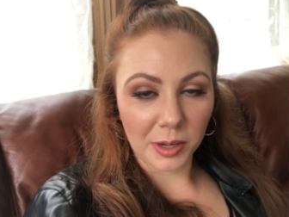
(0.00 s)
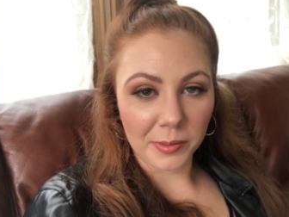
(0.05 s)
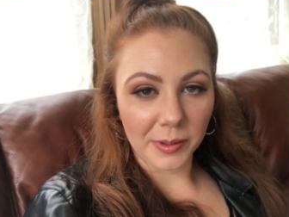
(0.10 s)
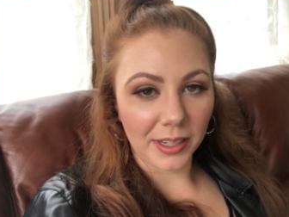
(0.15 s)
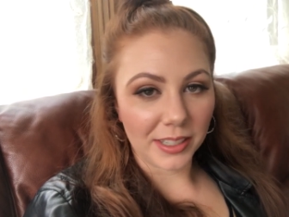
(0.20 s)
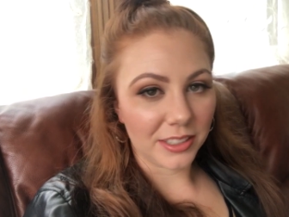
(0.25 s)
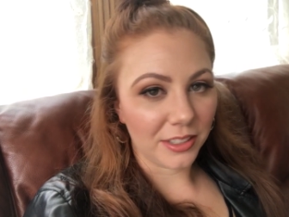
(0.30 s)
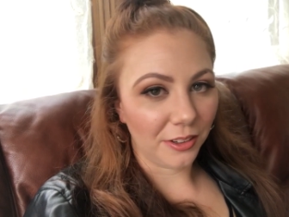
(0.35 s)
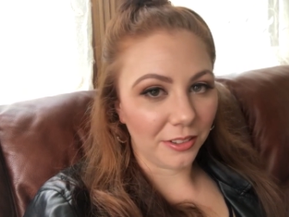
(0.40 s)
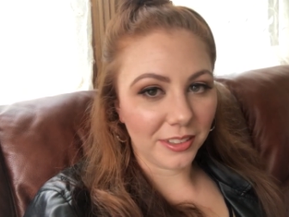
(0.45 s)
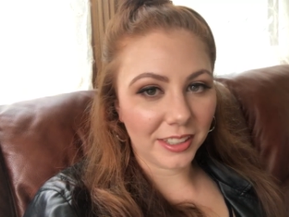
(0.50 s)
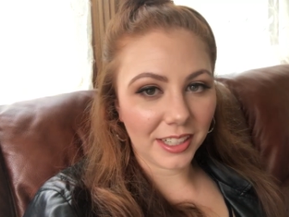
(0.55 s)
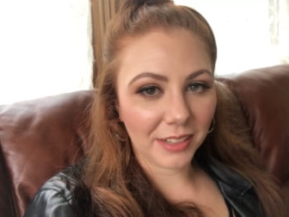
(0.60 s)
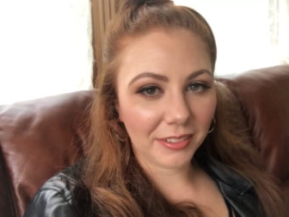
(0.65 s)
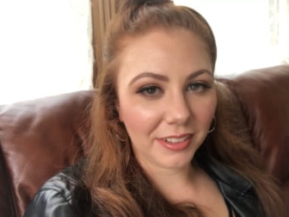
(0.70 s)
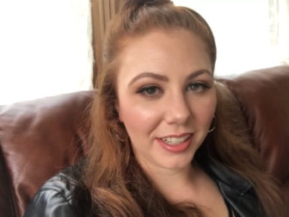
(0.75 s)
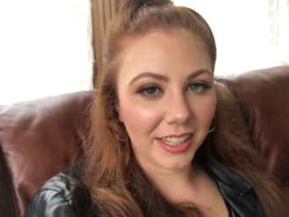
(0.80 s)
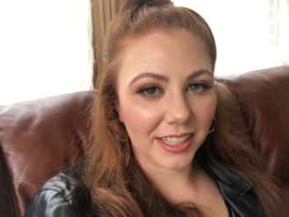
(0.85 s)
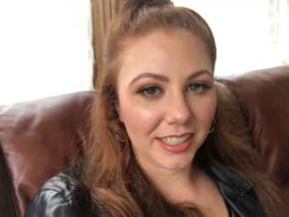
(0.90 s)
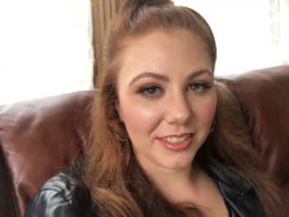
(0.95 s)
but I don't think I'm
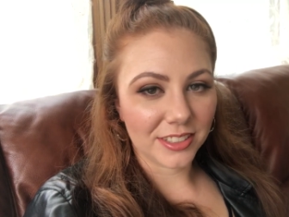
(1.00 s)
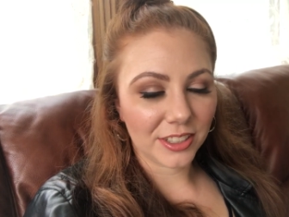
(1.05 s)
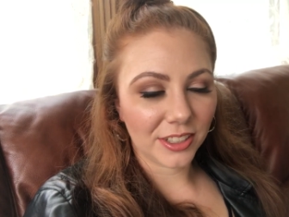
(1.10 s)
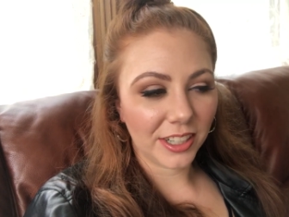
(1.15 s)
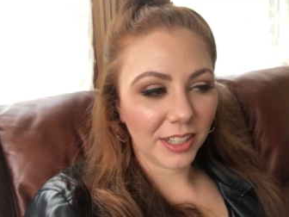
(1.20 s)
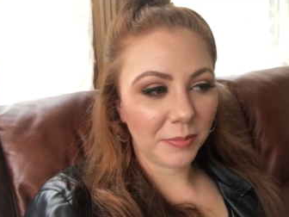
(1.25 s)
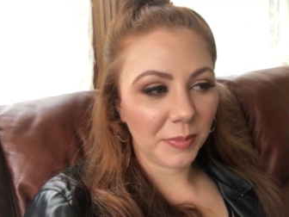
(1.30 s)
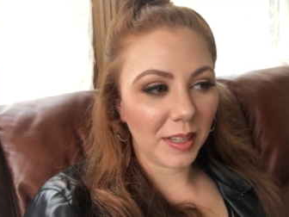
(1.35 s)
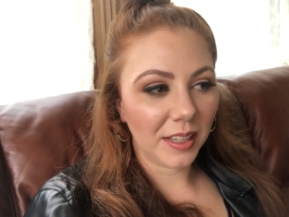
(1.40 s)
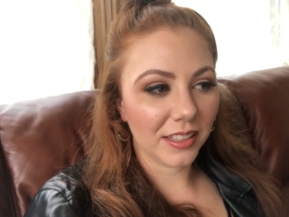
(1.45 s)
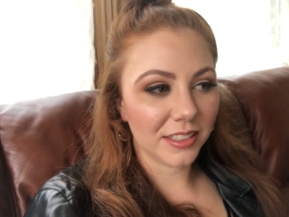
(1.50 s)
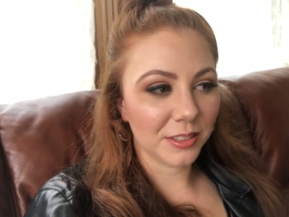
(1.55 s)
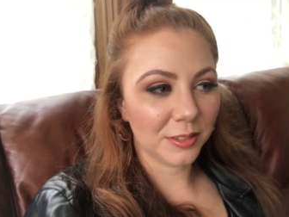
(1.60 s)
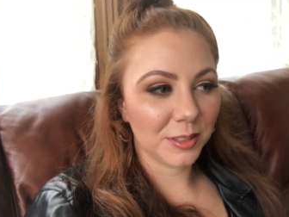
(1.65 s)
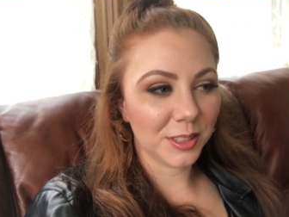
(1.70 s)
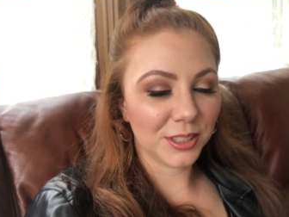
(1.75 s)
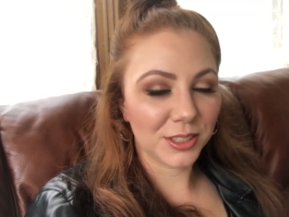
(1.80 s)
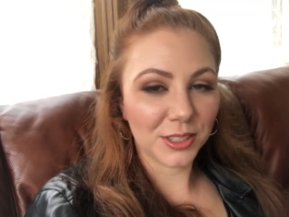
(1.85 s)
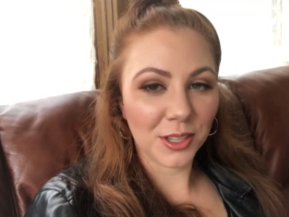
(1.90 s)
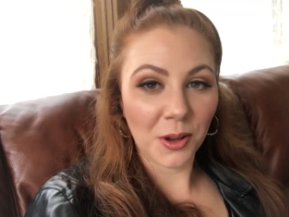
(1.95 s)
gonna insert it because it
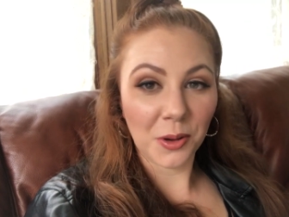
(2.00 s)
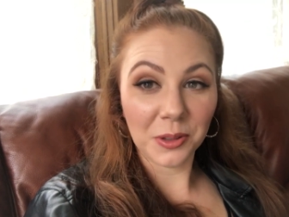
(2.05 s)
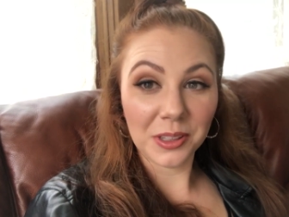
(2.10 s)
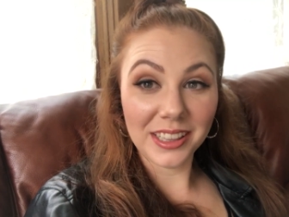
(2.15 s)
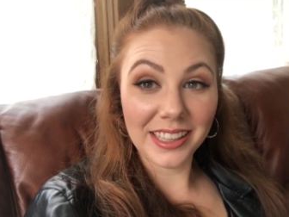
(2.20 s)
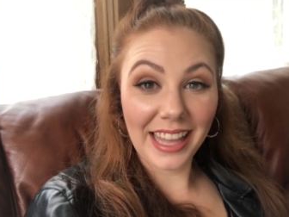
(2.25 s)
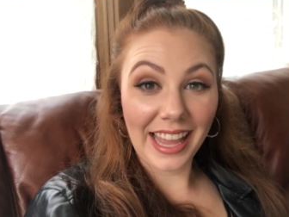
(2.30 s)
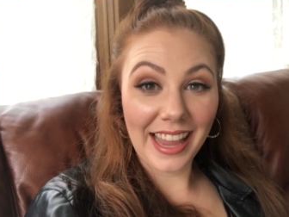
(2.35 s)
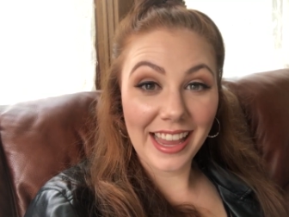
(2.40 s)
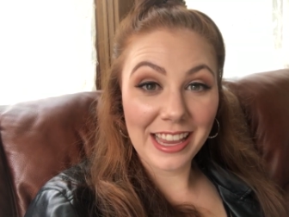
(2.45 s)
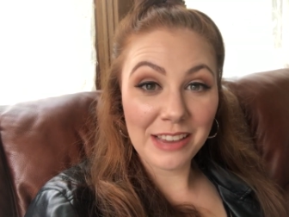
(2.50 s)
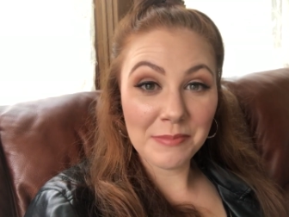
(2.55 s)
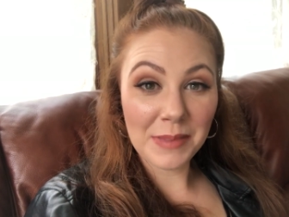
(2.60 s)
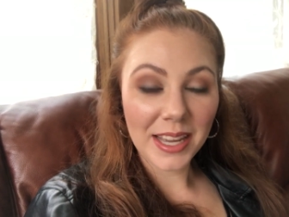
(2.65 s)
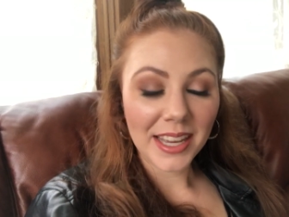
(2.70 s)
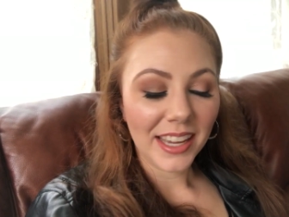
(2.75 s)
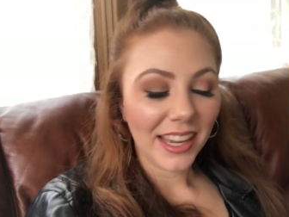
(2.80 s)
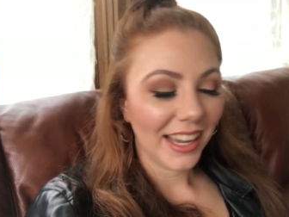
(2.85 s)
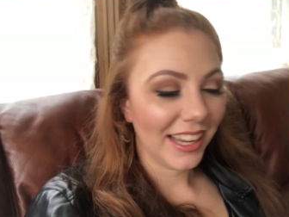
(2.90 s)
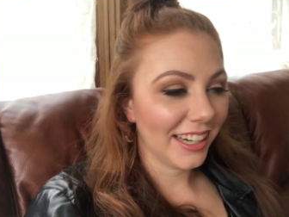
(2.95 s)
was so lame.
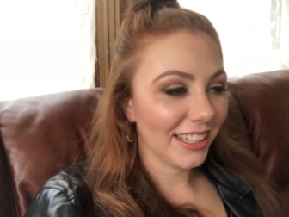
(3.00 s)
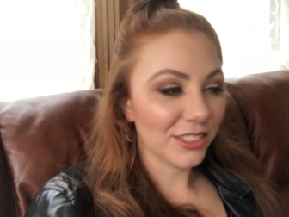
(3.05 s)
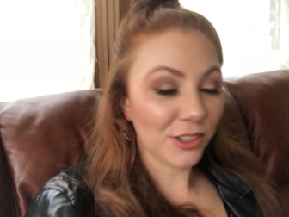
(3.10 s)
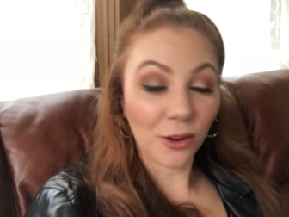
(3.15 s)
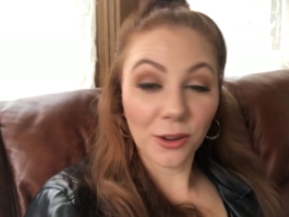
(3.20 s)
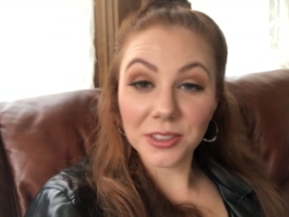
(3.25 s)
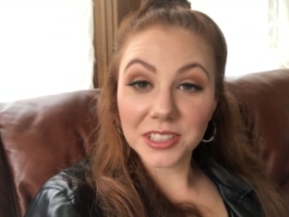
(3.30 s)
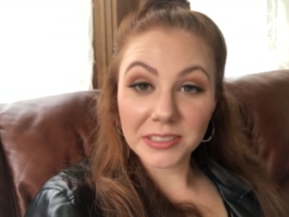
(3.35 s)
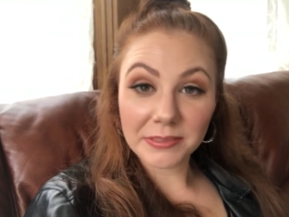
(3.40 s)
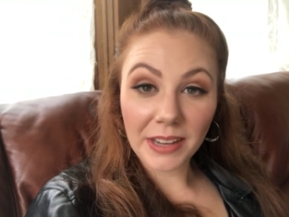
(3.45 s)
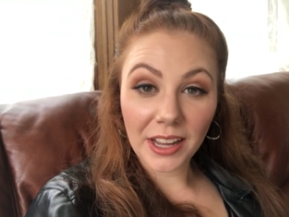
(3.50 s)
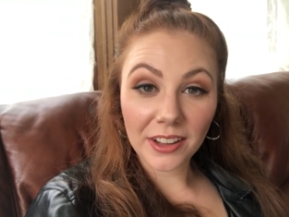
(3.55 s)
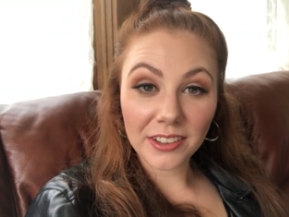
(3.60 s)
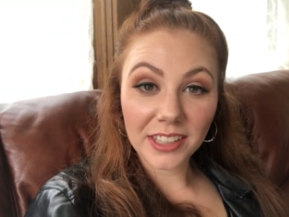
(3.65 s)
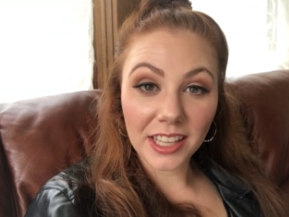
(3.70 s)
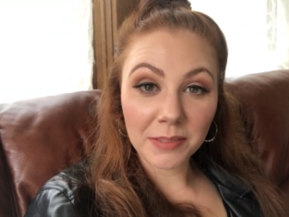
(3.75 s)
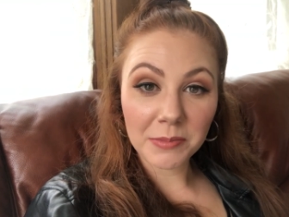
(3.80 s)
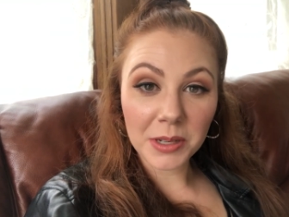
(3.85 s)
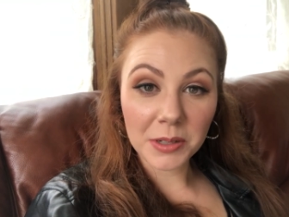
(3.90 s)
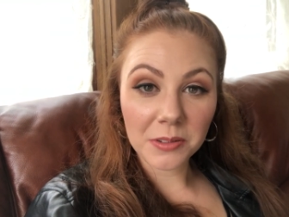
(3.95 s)
And I told him how
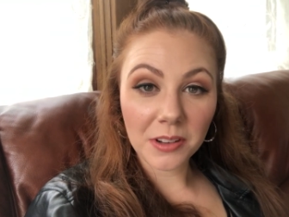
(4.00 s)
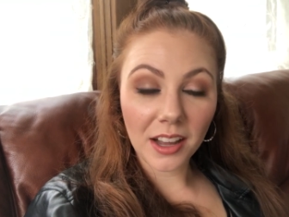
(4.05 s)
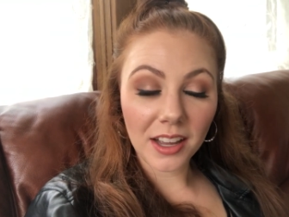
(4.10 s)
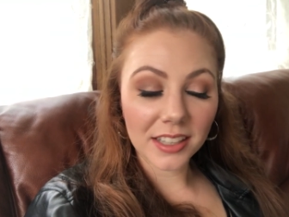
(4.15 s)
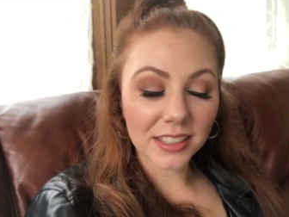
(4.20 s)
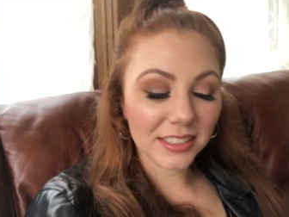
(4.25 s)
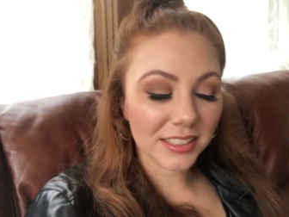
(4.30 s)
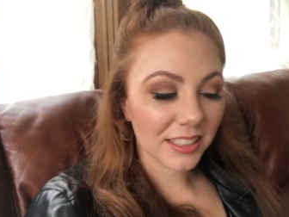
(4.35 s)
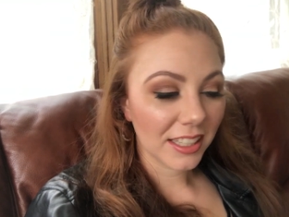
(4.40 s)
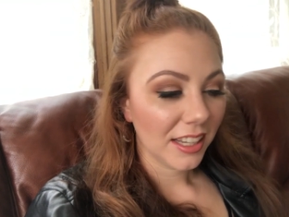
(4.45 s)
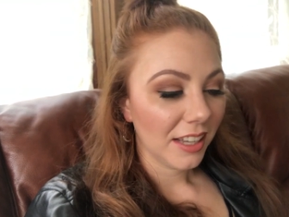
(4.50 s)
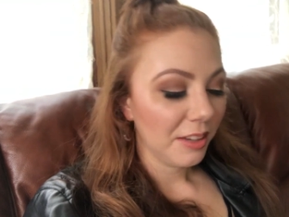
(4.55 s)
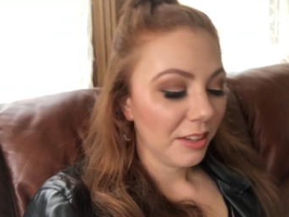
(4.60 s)
lame it was.